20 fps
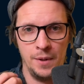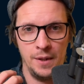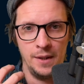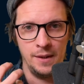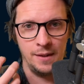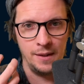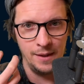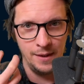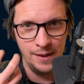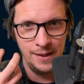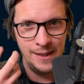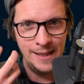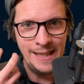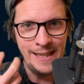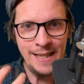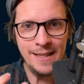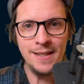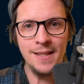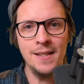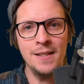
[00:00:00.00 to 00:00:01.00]
But it
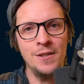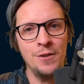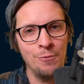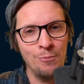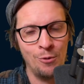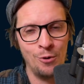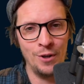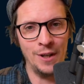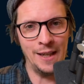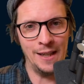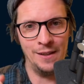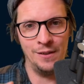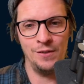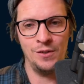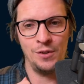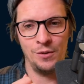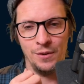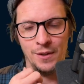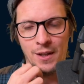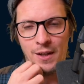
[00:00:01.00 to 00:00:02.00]
eases you more
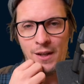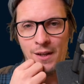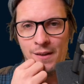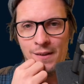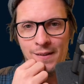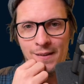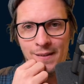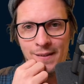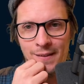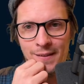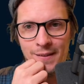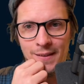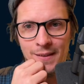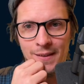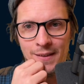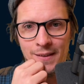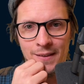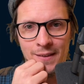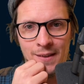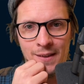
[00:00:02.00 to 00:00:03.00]
into the
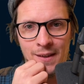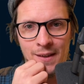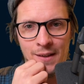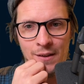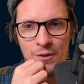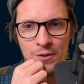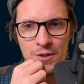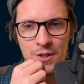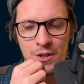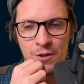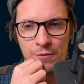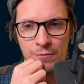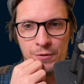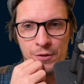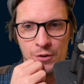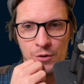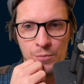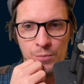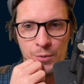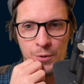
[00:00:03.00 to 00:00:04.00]
the logic of the